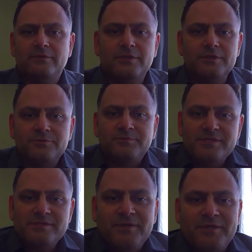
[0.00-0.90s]
a look into
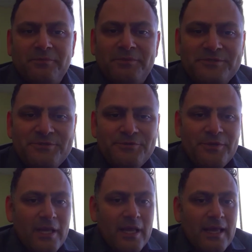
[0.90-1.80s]
principle number
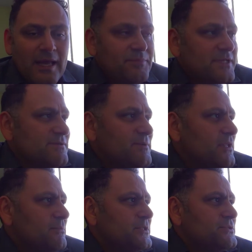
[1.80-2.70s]
2. And principle
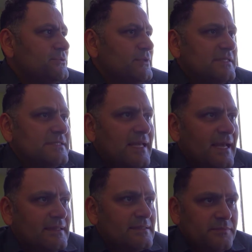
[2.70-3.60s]
number 2 is
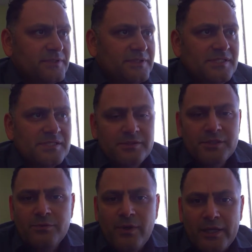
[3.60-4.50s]
that risk
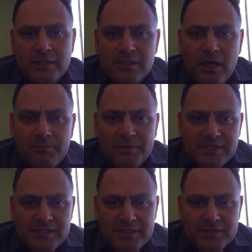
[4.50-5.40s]
requires
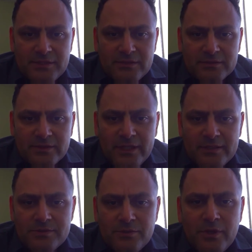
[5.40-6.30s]
compensation,
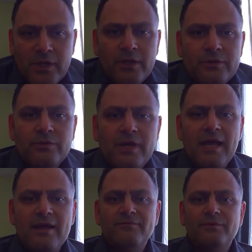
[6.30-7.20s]
right? So you
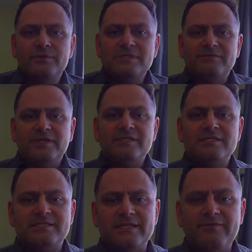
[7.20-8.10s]
have those very
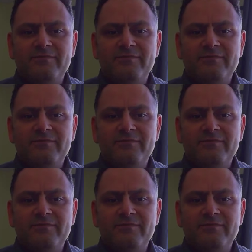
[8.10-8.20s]
safe